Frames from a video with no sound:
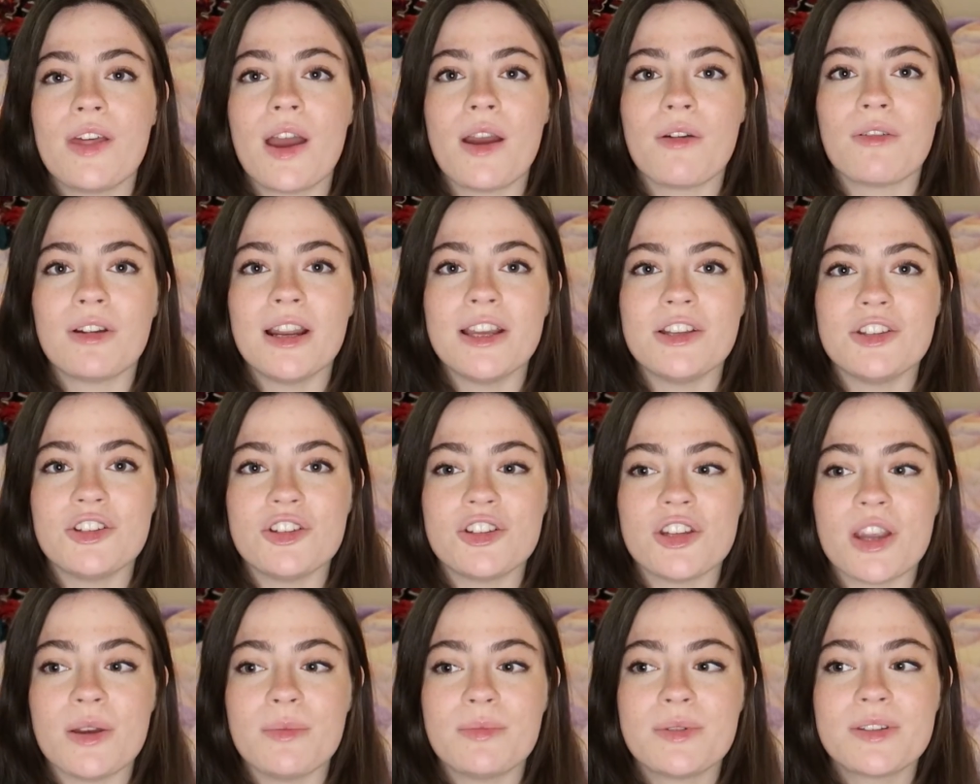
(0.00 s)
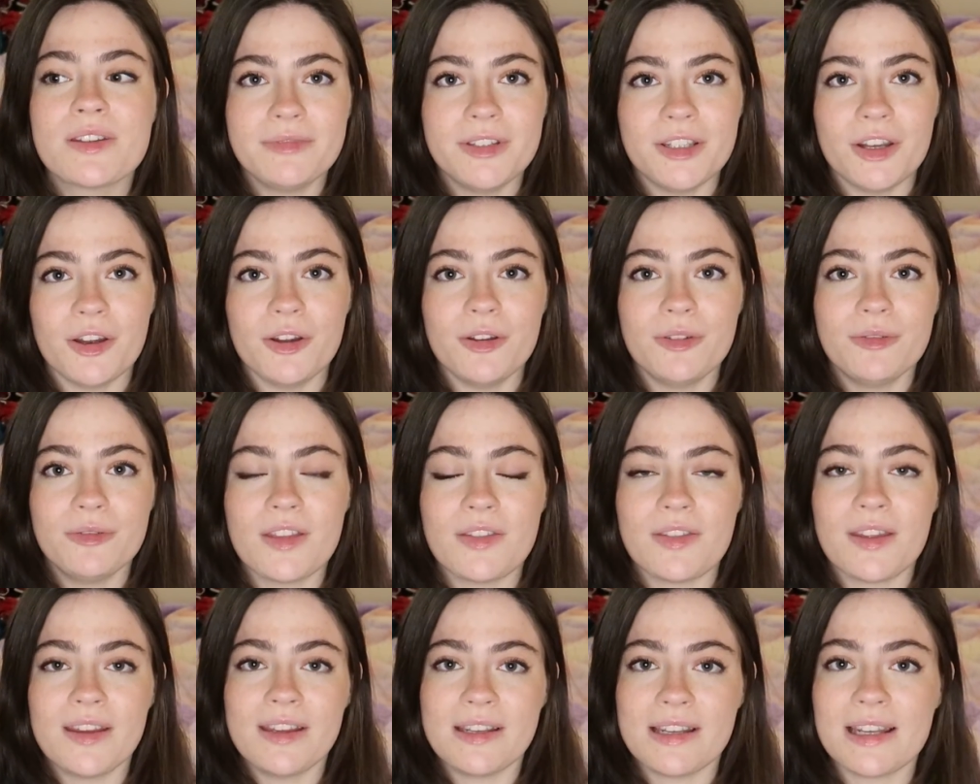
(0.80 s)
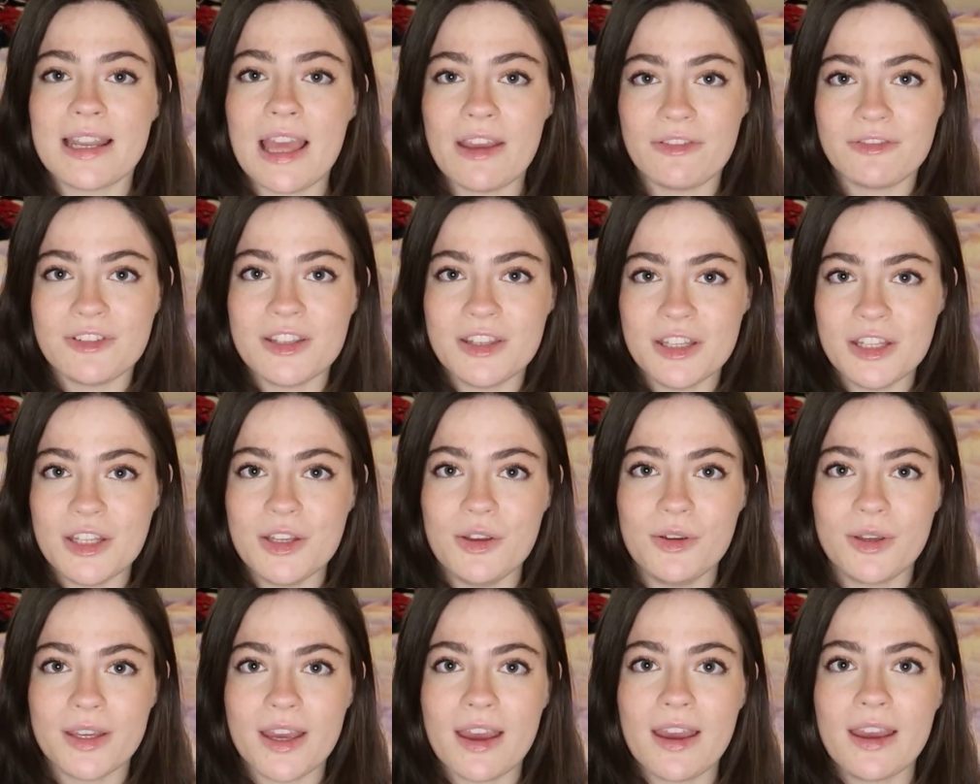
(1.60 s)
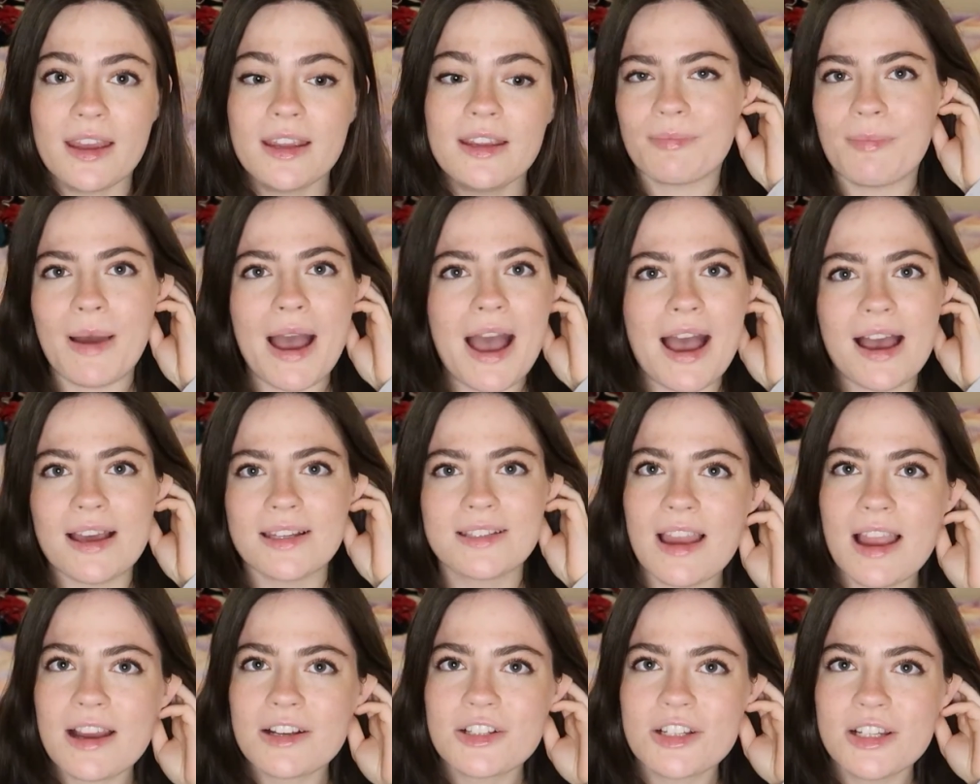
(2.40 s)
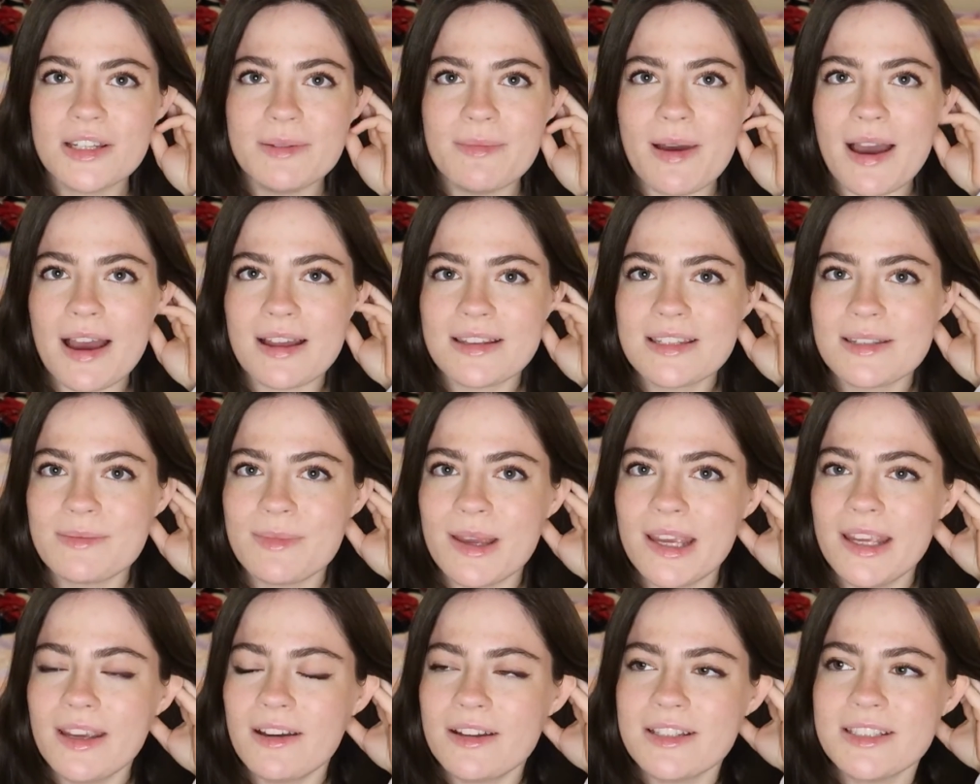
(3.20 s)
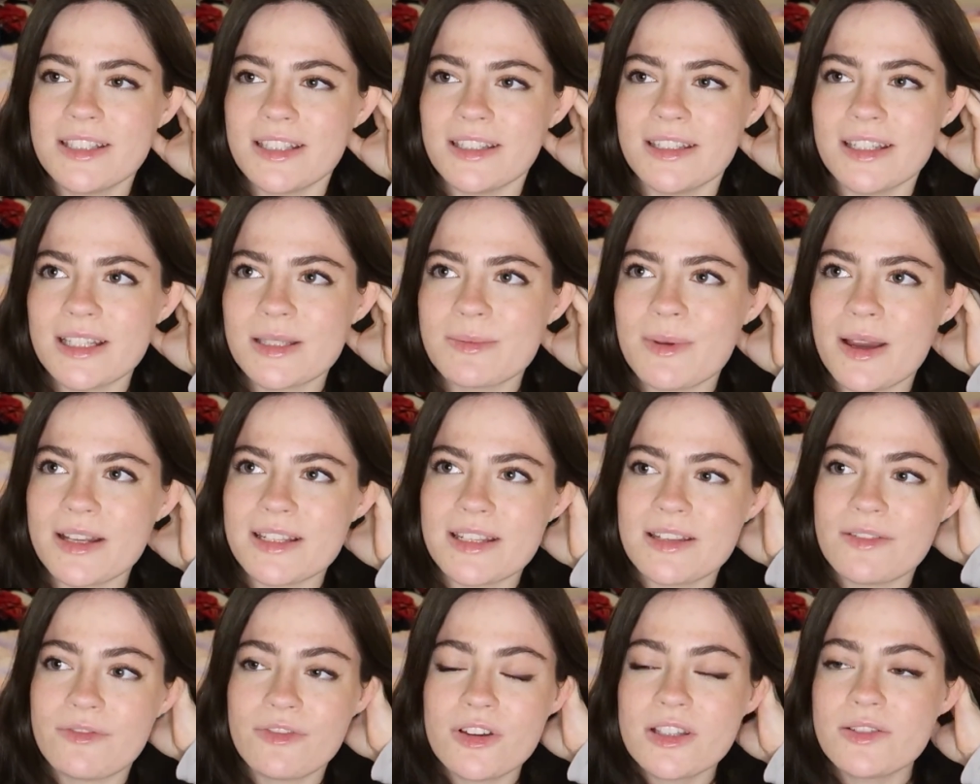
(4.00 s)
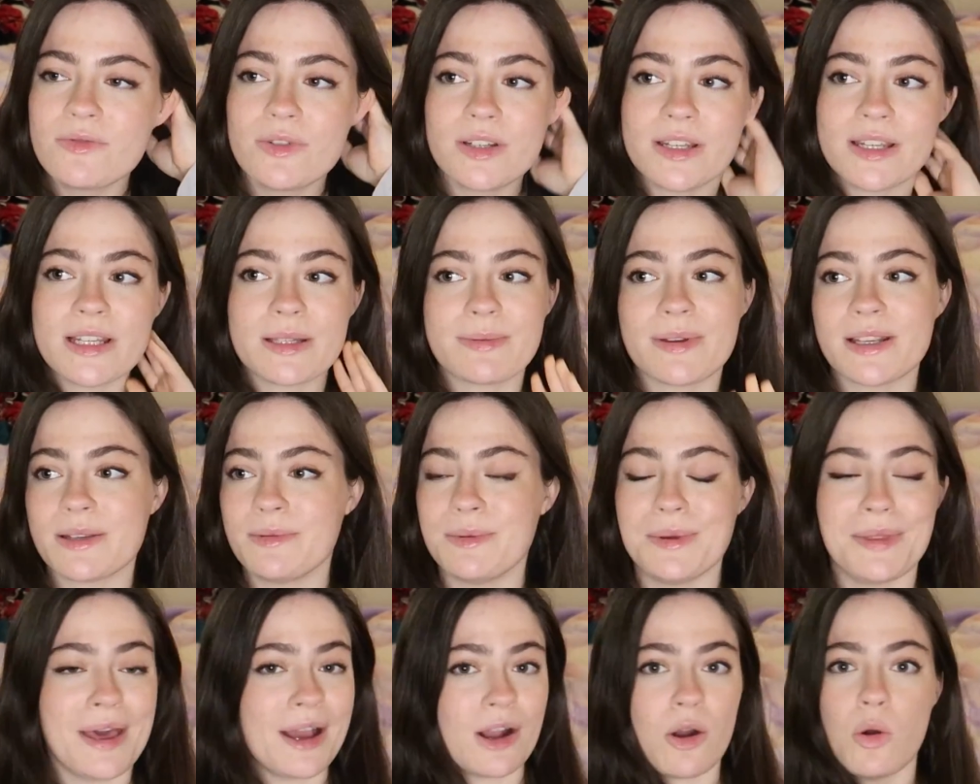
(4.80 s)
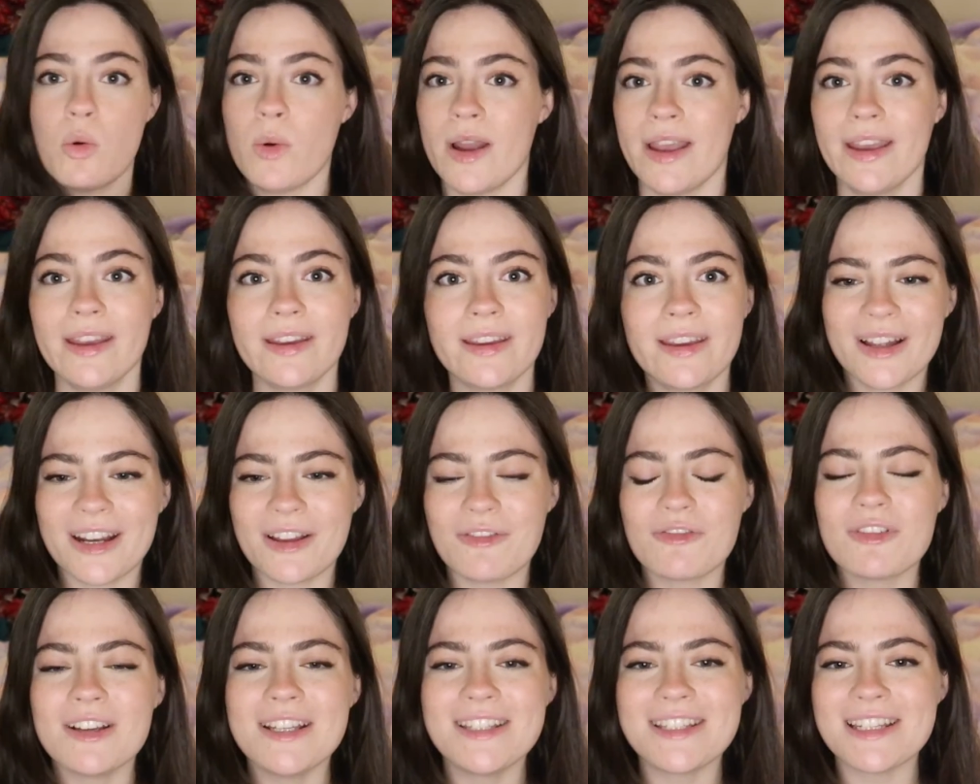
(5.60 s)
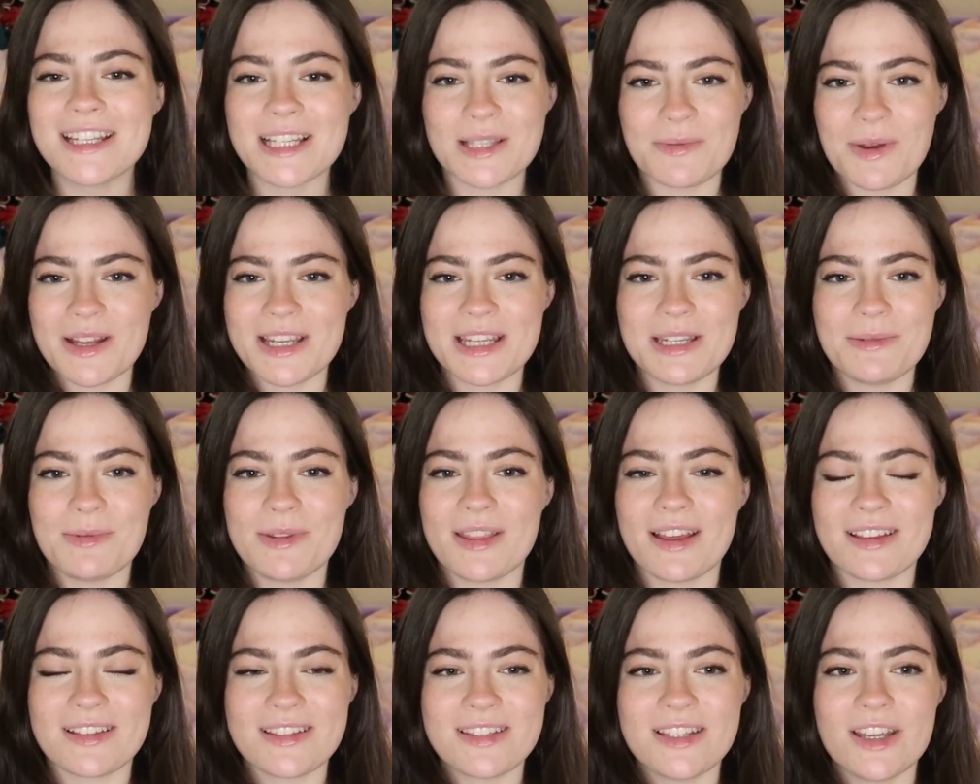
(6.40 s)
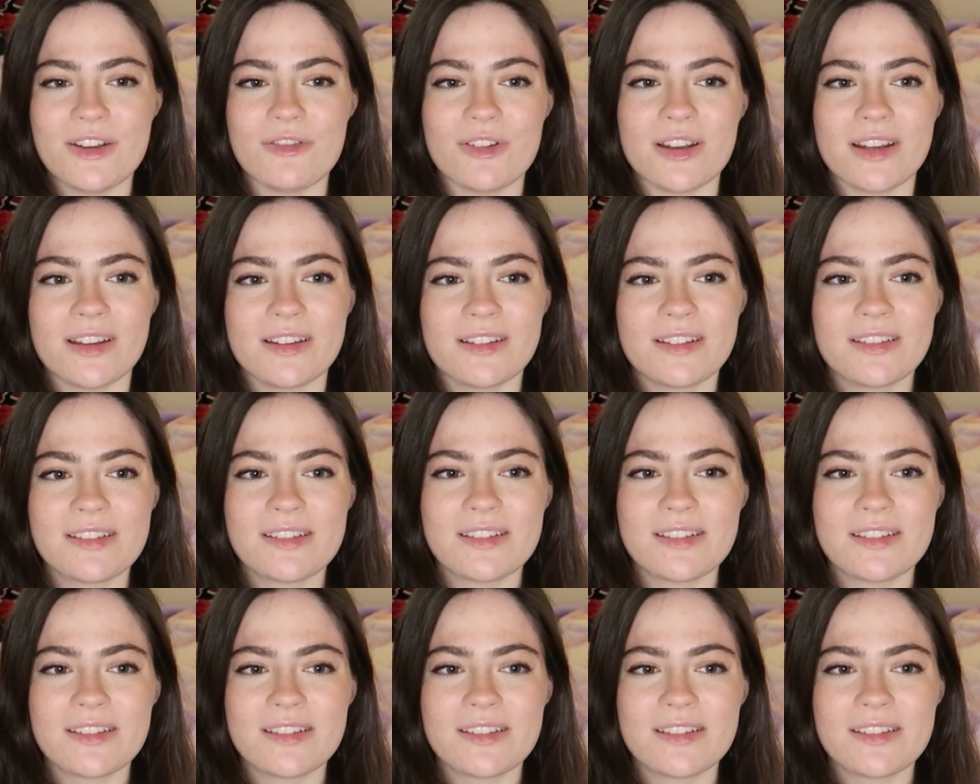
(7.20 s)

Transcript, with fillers: their relationships, you know, that they'd left in the U K. Mad, actually mad to me. I didn't expect it. First of all, I didn't expect it to be that quick and I really didn't expect it to be that serious.